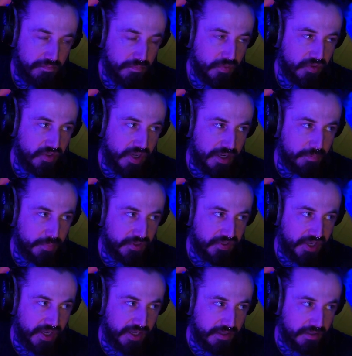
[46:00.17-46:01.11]

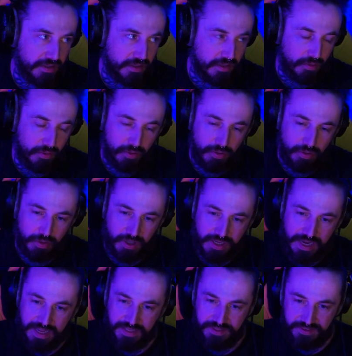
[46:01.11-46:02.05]
10% or
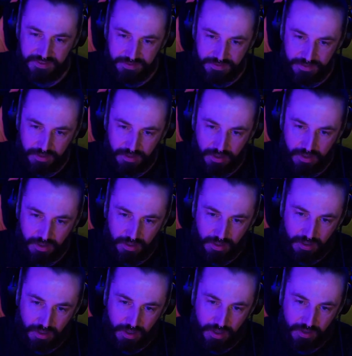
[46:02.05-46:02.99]
less
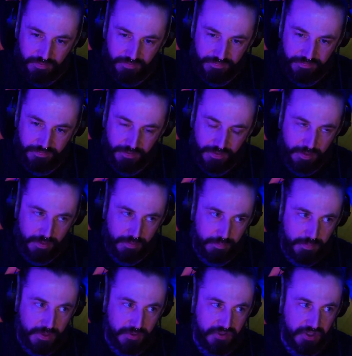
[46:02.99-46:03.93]
of
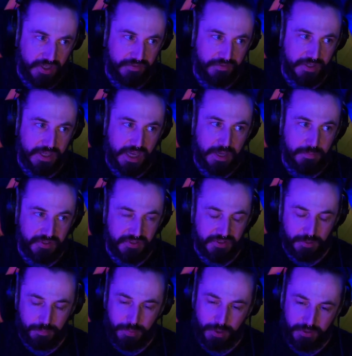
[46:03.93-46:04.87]
music for games is
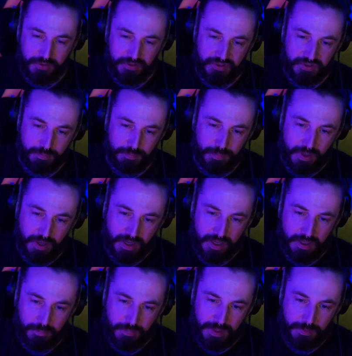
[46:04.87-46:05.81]
composed
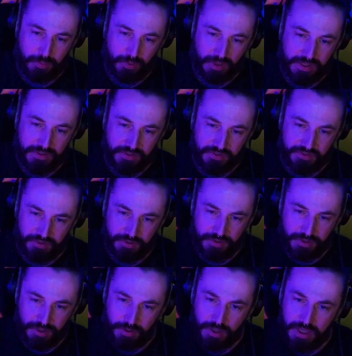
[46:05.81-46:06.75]
by people in the
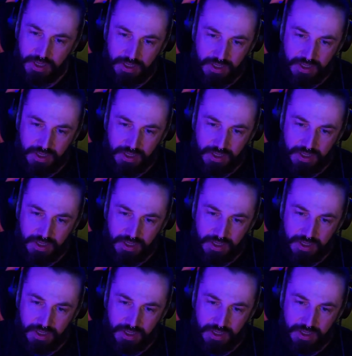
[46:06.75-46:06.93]
studio.